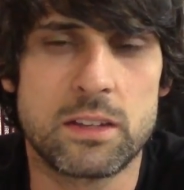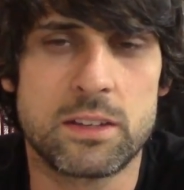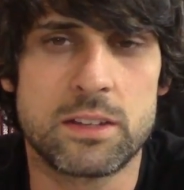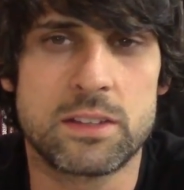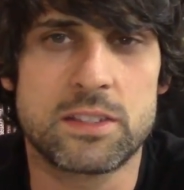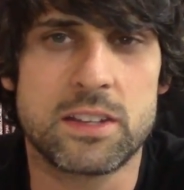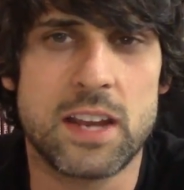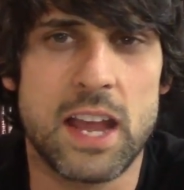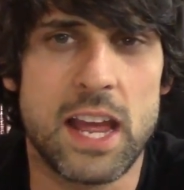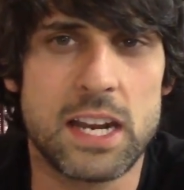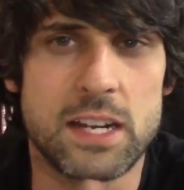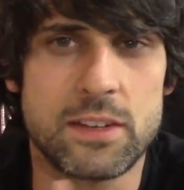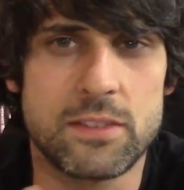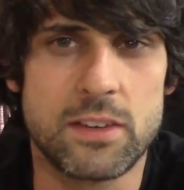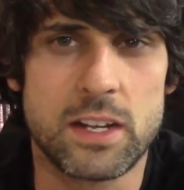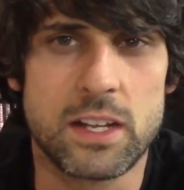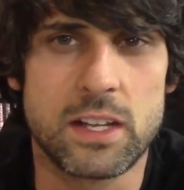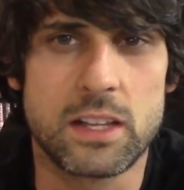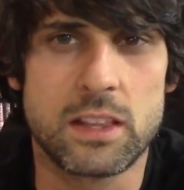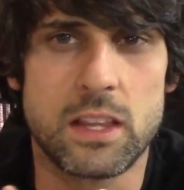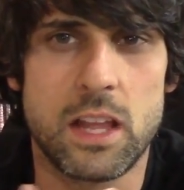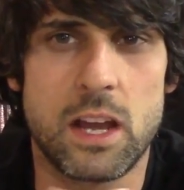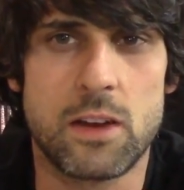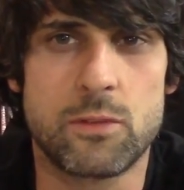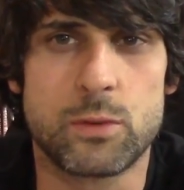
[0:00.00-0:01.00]
this kind of
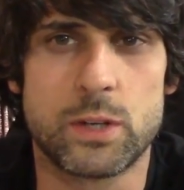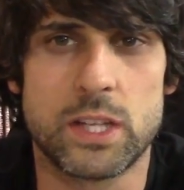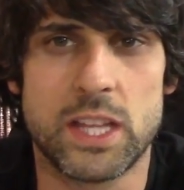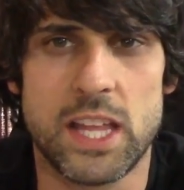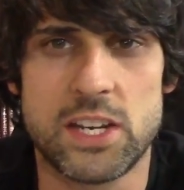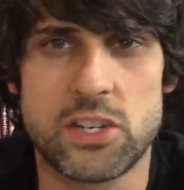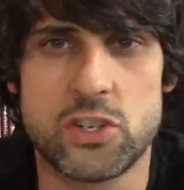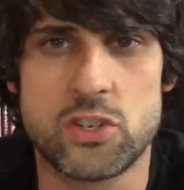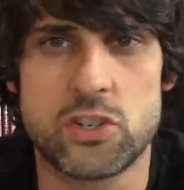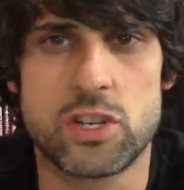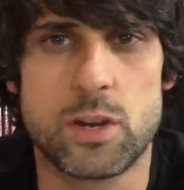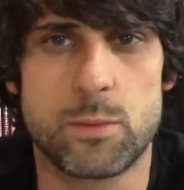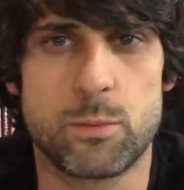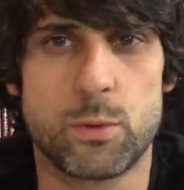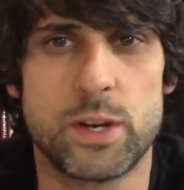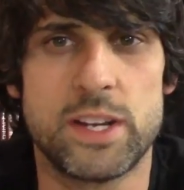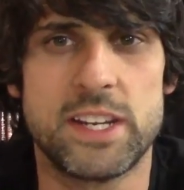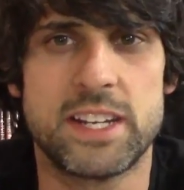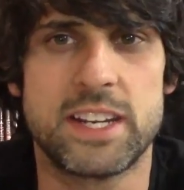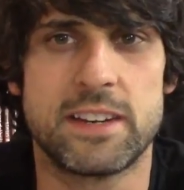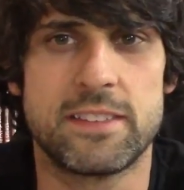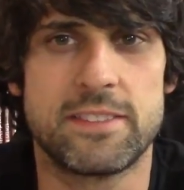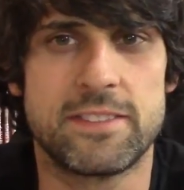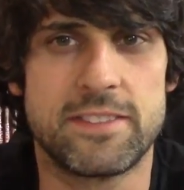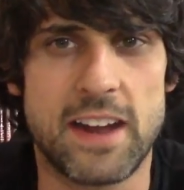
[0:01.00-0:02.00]
a love relationship where
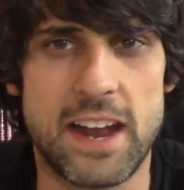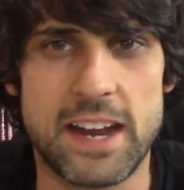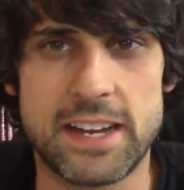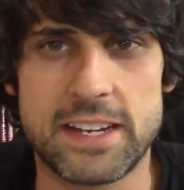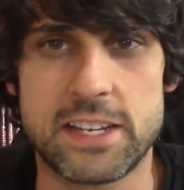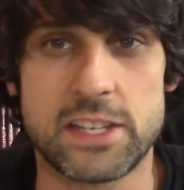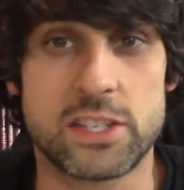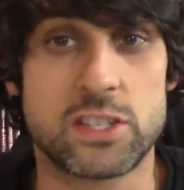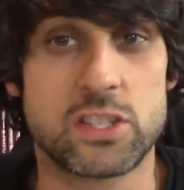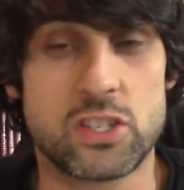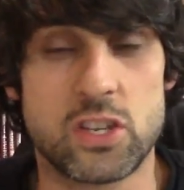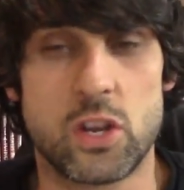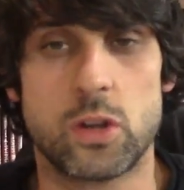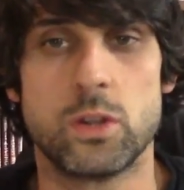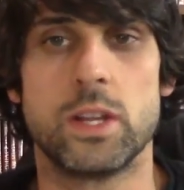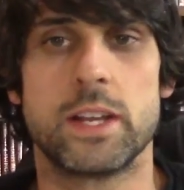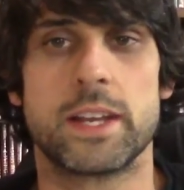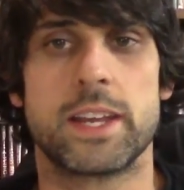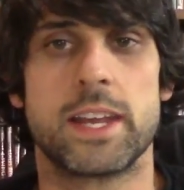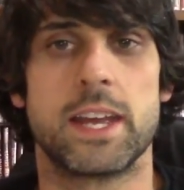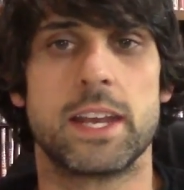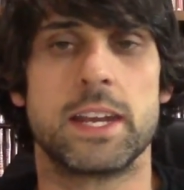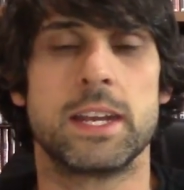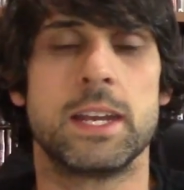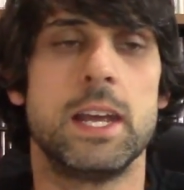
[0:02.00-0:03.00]
he can find his soul
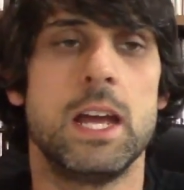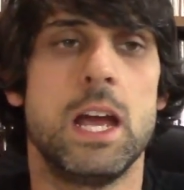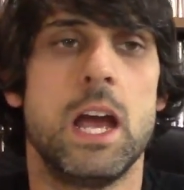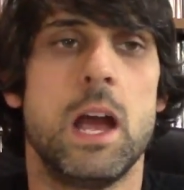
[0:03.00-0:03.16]
again.